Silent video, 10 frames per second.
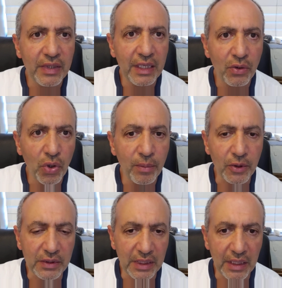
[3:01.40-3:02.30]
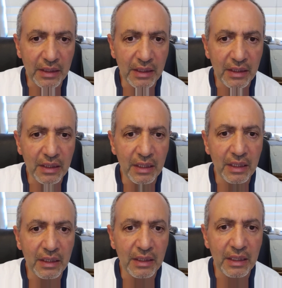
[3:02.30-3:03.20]
that normalcy.
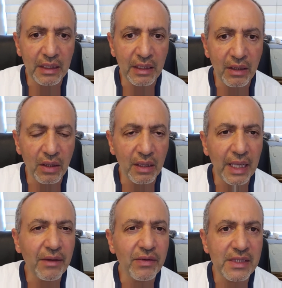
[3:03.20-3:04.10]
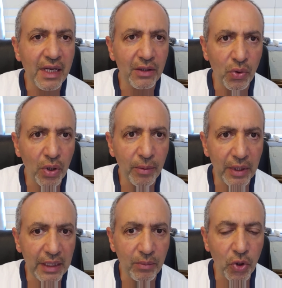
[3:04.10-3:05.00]
The life is not
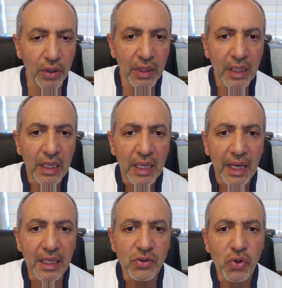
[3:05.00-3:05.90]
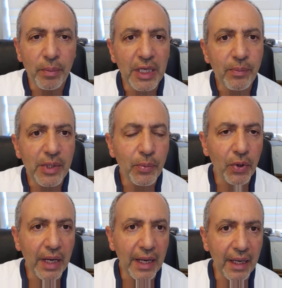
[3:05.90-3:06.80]
normal anymore. And so many
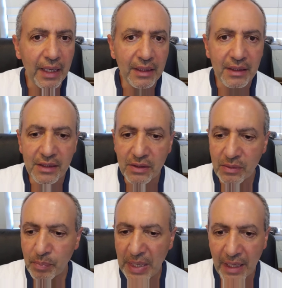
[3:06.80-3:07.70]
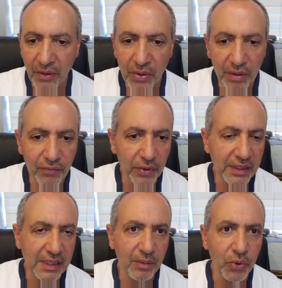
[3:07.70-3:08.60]
people had this pattern of, for
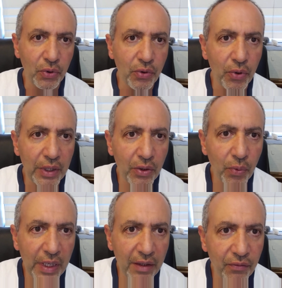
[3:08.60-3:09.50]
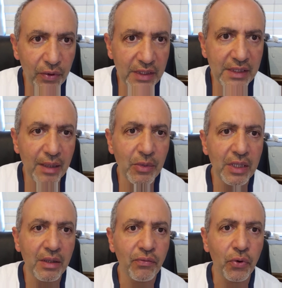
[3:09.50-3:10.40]
example, going away for the
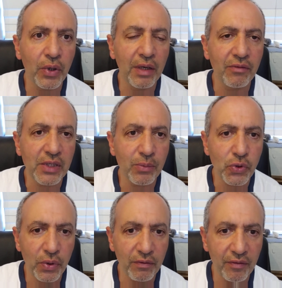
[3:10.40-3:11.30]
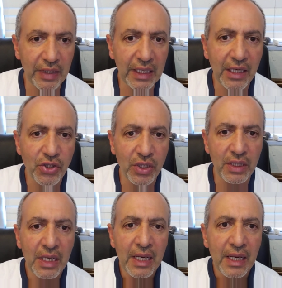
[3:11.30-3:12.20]
summer on some sort of a
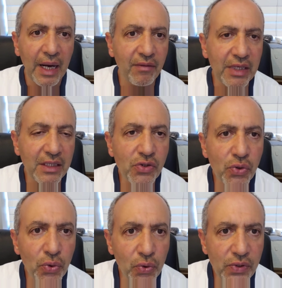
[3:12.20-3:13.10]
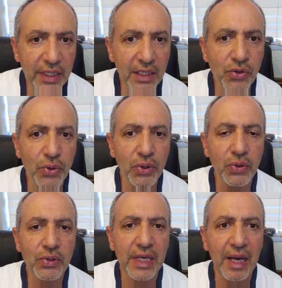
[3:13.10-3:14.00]
vacation, having school
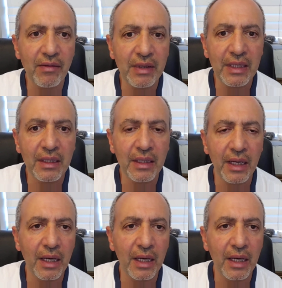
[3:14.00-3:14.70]
schedules, having